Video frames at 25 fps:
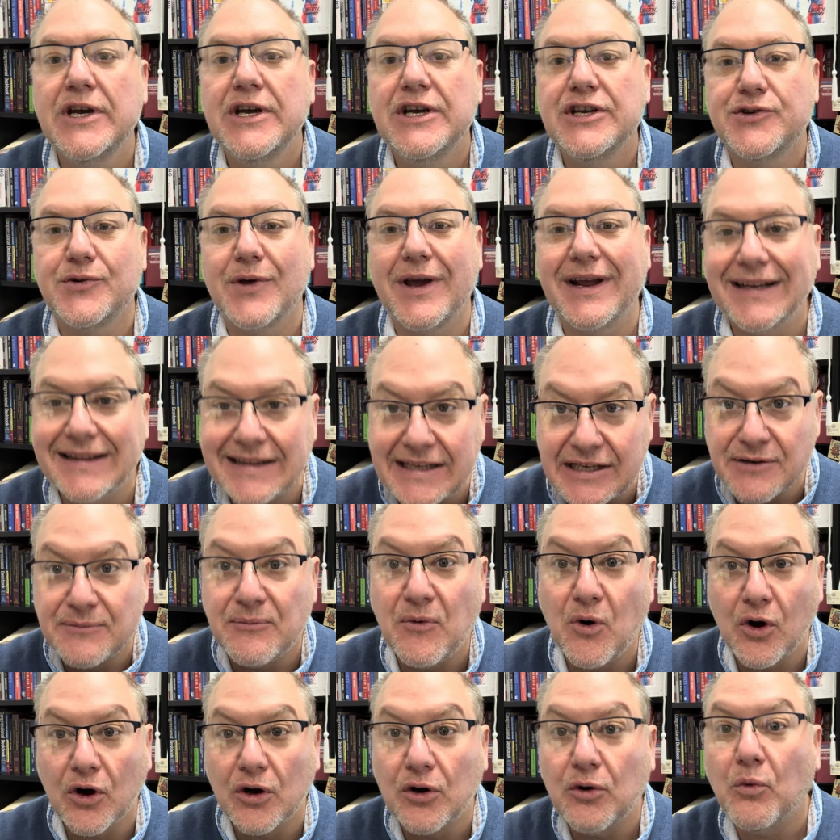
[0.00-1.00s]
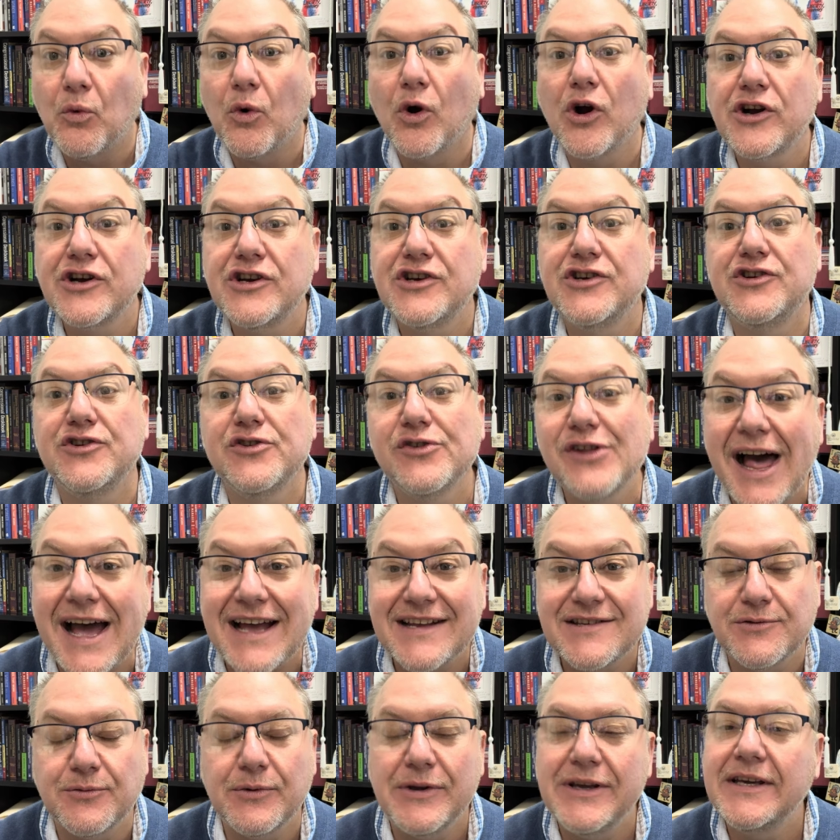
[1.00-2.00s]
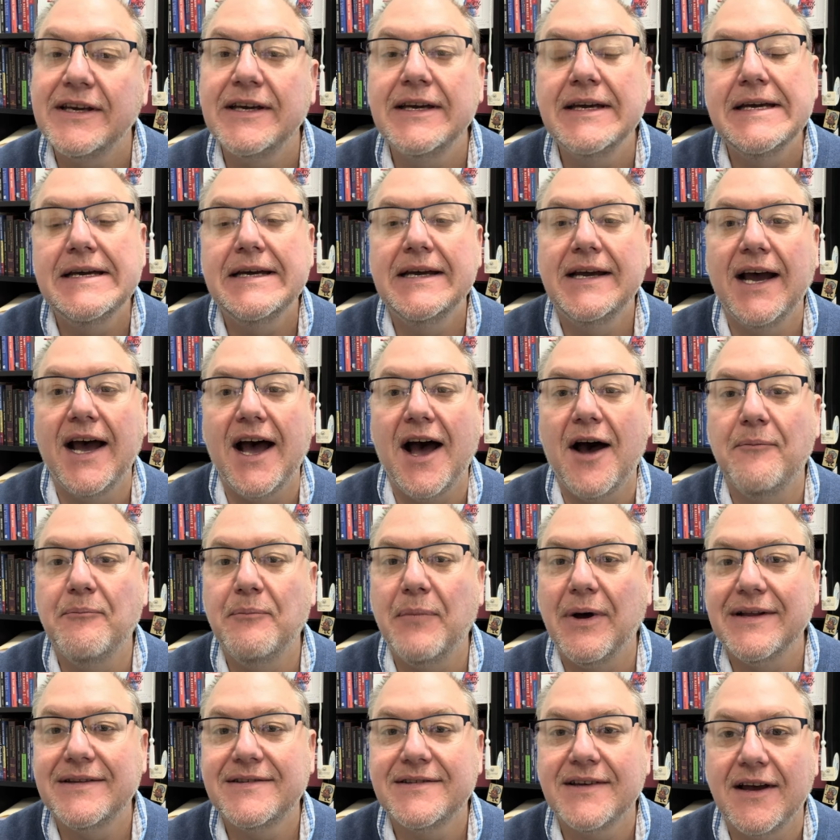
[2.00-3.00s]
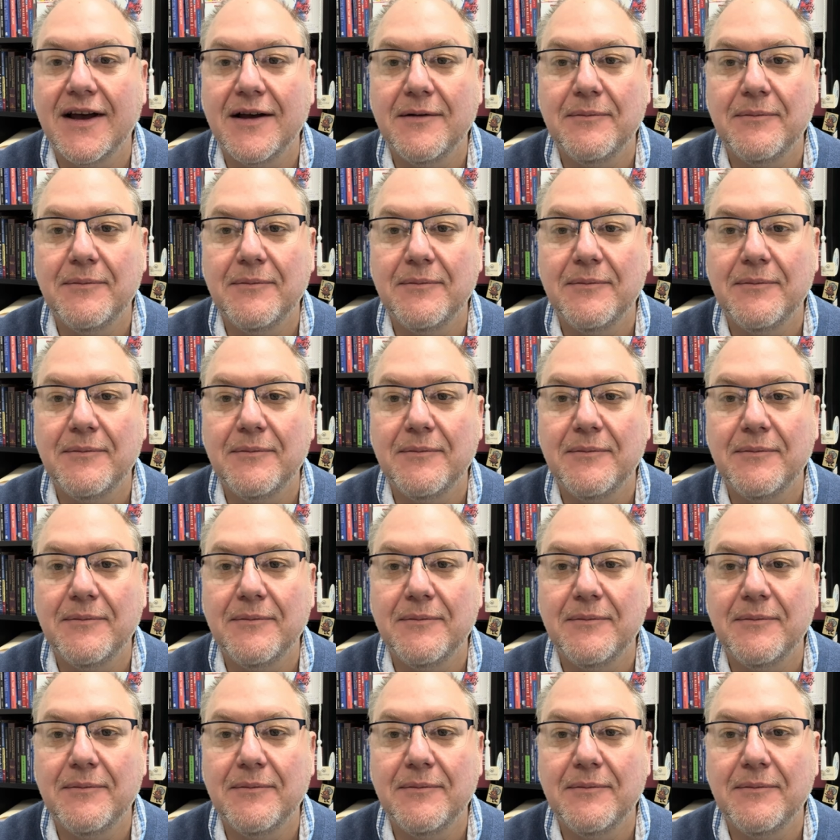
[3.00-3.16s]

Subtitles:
So we had a little more work to do last week, but